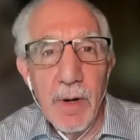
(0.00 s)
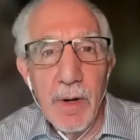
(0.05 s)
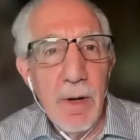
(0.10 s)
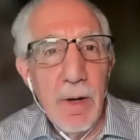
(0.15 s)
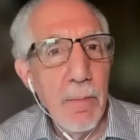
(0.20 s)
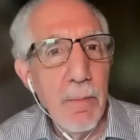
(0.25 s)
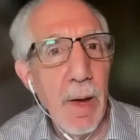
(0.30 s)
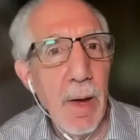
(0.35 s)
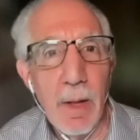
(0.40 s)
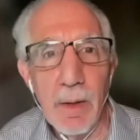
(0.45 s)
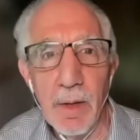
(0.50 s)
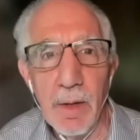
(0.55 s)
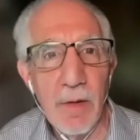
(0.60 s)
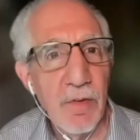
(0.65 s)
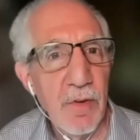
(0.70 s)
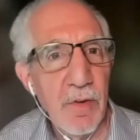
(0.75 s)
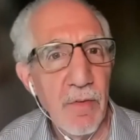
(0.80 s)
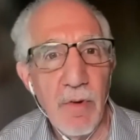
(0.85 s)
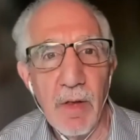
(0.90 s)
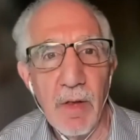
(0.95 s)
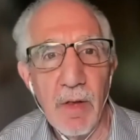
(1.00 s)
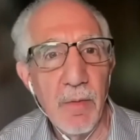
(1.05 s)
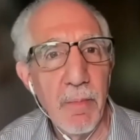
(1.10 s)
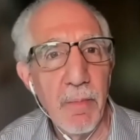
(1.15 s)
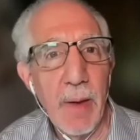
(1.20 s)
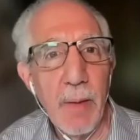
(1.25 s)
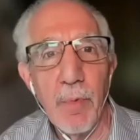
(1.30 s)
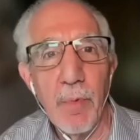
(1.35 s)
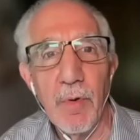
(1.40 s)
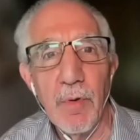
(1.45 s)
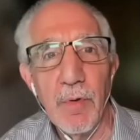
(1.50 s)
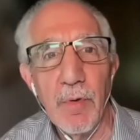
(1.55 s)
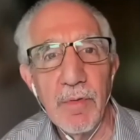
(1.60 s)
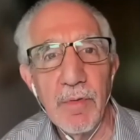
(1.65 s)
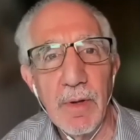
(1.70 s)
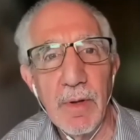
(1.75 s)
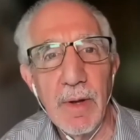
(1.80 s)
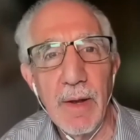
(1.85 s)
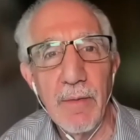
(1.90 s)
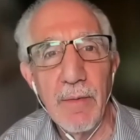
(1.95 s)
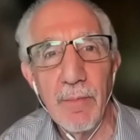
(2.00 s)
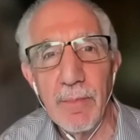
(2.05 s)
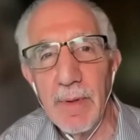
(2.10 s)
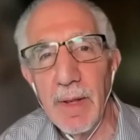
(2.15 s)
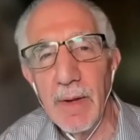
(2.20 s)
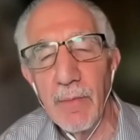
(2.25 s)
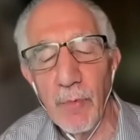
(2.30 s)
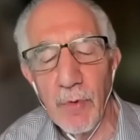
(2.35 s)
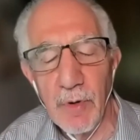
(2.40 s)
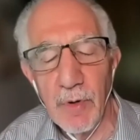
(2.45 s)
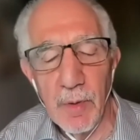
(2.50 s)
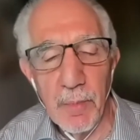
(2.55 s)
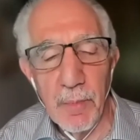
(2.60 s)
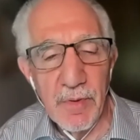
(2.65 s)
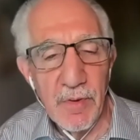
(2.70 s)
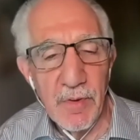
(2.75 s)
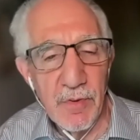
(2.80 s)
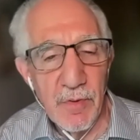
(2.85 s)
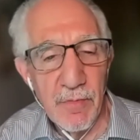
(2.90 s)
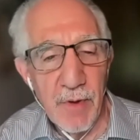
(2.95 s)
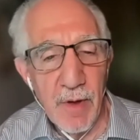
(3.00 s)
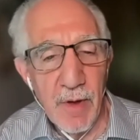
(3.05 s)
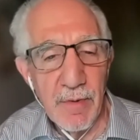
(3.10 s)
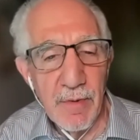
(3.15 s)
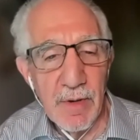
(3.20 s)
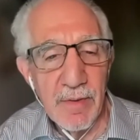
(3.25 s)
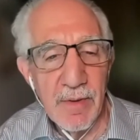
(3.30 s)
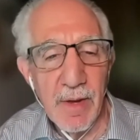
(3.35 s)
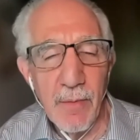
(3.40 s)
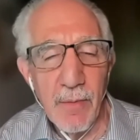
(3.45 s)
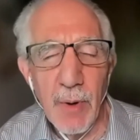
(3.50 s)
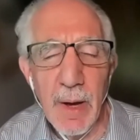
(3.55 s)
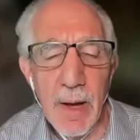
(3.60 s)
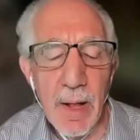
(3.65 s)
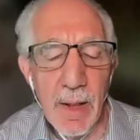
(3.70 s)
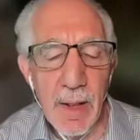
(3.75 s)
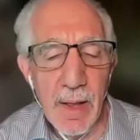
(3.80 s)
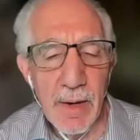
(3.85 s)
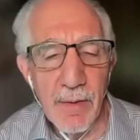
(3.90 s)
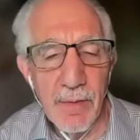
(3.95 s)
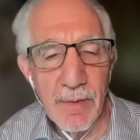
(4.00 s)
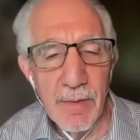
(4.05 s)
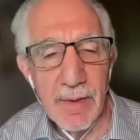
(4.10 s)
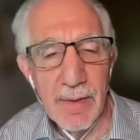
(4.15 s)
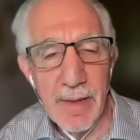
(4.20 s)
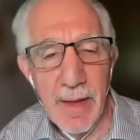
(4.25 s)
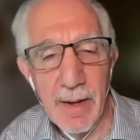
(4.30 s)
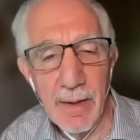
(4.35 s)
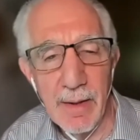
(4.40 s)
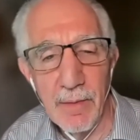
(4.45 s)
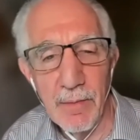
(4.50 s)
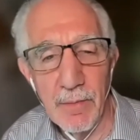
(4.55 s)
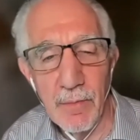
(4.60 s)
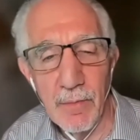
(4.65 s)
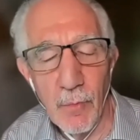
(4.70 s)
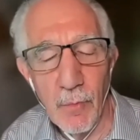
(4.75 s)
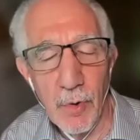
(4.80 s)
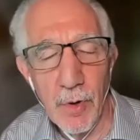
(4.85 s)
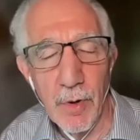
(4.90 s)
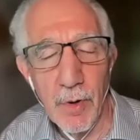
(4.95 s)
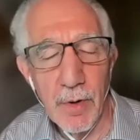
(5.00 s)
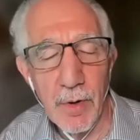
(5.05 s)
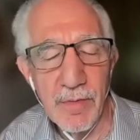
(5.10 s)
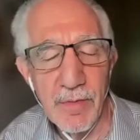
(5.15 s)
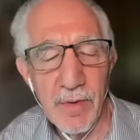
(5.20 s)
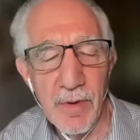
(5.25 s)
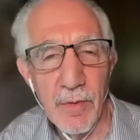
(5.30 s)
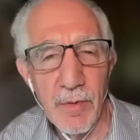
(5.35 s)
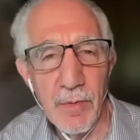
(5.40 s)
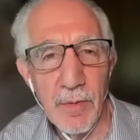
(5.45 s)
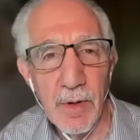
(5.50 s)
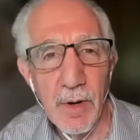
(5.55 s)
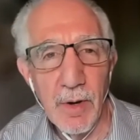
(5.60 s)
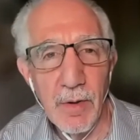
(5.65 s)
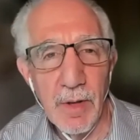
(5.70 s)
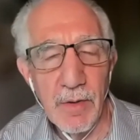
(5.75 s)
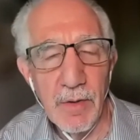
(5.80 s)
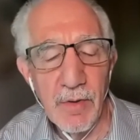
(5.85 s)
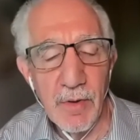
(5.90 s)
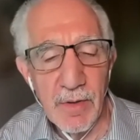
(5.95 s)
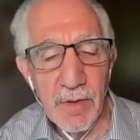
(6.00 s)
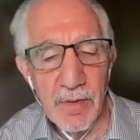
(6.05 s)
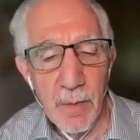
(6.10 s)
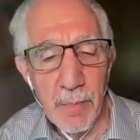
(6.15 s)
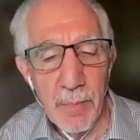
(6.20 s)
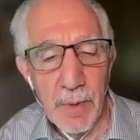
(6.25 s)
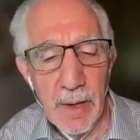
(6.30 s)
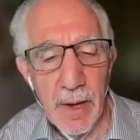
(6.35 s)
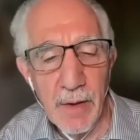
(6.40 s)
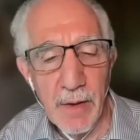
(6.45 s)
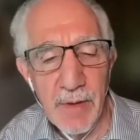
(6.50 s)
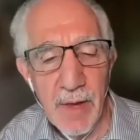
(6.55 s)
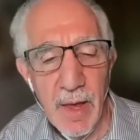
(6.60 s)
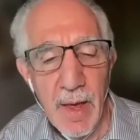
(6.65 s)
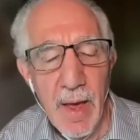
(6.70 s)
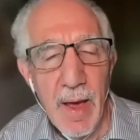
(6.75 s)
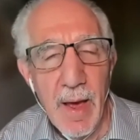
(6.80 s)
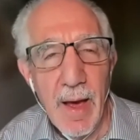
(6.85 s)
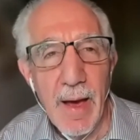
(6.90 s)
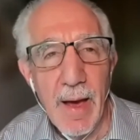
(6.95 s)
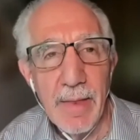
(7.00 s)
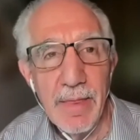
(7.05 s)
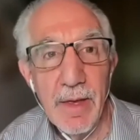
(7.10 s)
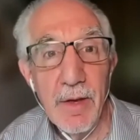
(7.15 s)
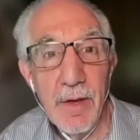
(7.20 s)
want an email list of all the members. And then we're in a position of having to say, well, I don't think that'll work. So, let's look at something else.